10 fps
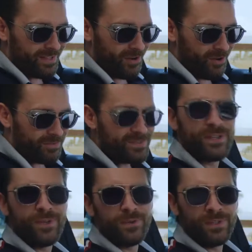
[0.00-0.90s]
of
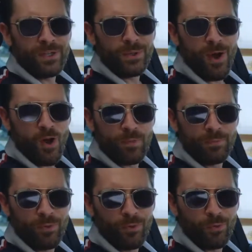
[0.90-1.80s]
2 new
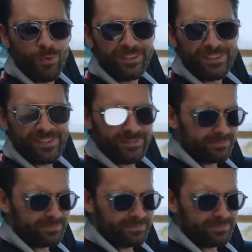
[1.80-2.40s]
open pore woods.